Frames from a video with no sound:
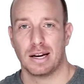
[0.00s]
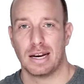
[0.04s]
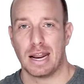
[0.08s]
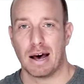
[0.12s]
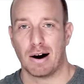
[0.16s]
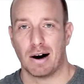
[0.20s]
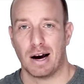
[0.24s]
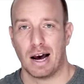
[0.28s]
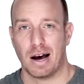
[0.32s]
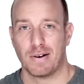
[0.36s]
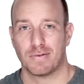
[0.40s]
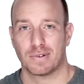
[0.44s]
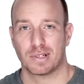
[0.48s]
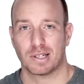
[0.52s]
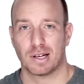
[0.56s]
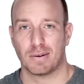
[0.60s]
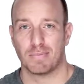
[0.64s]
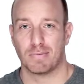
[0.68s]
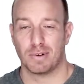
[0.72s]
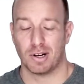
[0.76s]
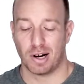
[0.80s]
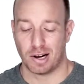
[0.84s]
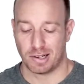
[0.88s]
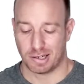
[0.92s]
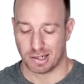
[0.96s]
Now, I have
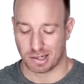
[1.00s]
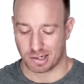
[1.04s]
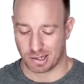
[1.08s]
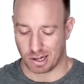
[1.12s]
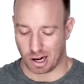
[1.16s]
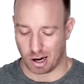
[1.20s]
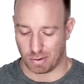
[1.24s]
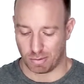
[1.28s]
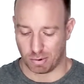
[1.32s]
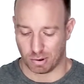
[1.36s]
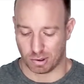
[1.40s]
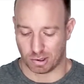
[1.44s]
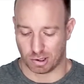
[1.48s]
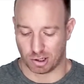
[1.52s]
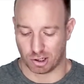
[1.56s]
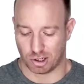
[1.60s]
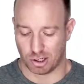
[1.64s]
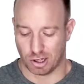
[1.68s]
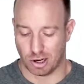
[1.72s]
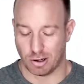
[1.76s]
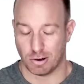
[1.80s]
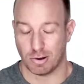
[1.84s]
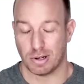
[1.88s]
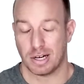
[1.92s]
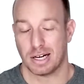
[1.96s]
some nice examples to
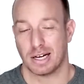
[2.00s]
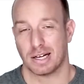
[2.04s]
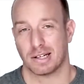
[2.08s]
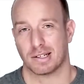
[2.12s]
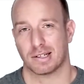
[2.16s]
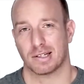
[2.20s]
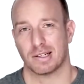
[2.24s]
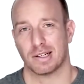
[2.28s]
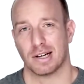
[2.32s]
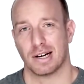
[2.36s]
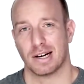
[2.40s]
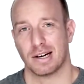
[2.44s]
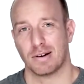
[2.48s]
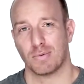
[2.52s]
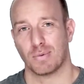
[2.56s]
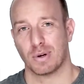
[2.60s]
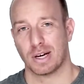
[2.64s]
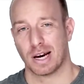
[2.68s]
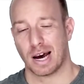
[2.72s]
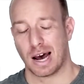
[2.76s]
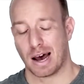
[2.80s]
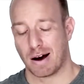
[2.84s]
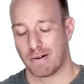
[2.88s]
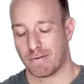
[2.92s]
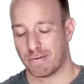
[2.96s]
show you here today.
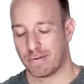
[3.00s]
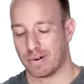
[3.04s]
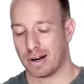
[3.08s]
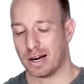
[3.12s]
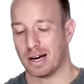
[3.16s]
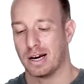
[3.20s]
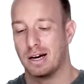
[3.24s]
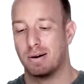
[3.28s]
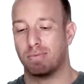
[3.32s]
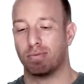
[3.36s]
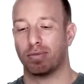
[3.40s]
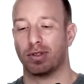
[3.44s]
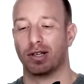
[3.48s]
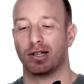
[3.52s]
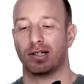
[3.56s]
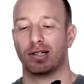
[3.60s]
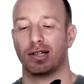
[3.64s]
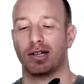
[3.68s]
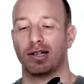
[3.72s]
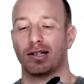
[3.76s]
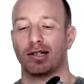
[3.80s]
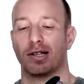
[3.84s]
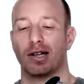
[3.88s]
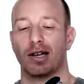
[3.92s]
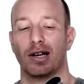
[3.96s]
We have
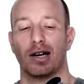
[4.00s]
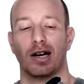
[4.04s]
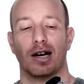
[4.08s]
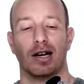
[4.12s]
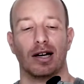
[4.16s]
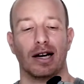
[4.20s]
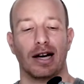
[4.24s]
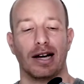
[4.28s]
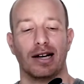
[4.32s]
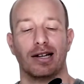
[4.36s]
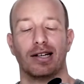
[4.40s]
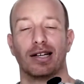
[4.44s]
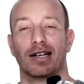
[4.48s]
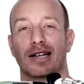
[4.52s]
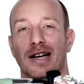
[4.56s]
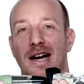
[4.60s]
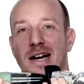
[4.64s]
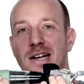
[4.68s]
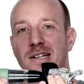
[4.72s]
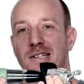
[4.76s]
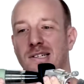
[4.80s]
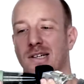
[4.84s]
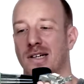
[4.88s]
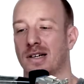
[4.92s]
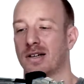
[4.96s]
this is an
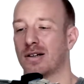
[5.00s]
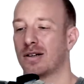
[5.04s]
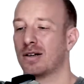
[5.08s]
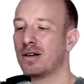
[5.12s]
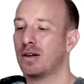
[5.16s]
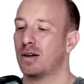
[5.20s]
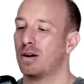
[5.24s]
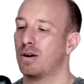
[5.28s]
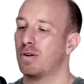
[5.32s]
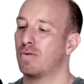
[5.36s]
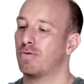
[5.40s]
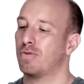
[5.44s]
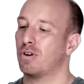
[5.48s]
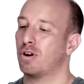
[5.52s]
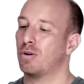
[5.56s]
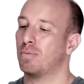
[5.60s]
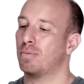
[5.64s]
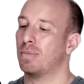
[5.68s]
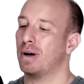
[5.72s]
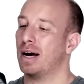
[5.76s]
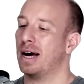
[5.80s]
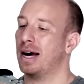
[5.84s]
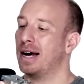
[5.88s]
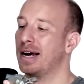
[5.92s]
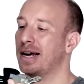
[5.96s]
indicator
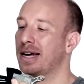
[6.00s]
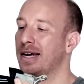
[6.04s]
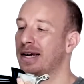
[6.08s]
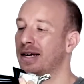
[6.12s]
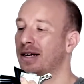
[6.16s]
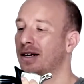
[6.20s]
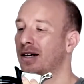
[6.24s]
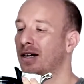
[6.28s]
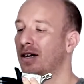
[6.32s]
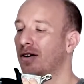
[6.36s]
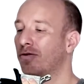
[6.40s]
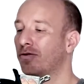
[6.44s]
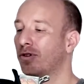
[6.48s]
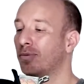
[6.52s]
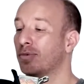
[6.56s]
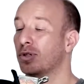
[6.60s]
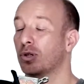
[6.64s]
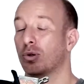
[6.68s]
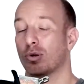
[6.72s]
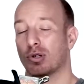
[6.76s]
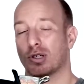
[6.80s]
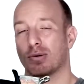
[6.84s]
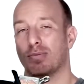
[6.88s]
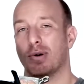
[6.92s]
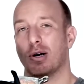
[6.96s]
from
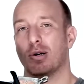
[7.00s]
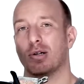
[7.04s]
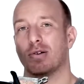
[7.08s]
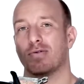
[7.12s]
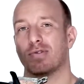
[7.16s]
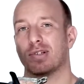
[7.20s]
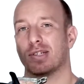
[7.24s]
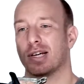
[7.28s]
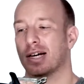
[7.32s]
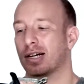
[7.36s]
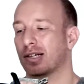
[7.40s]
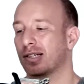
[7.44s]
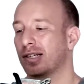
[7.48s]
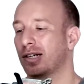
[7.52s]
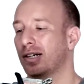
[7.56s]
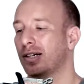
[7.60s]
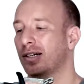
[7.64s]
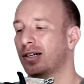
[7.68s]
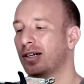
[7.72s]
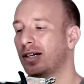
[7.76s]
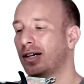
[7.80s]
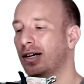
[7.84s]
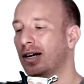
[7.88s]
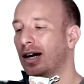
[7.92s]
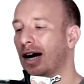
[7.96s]
the automotive sector,
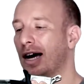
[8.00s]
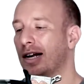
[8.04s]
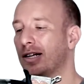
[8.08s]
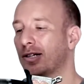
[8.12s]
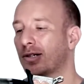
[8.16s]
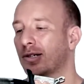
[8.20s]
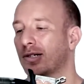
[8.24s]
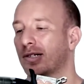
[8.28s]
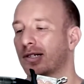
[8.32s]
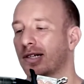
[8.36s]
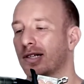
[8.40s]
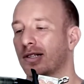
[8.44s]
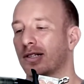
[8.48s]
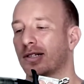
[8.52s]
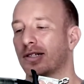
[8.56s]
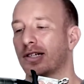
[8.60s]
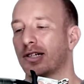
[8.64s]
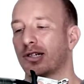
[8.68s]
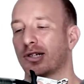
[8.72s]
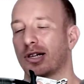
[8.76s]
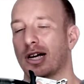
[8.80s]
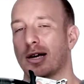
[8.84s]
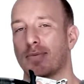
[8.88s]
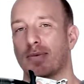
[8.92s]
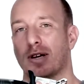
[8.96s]
and you can see the
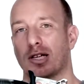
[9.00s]
digital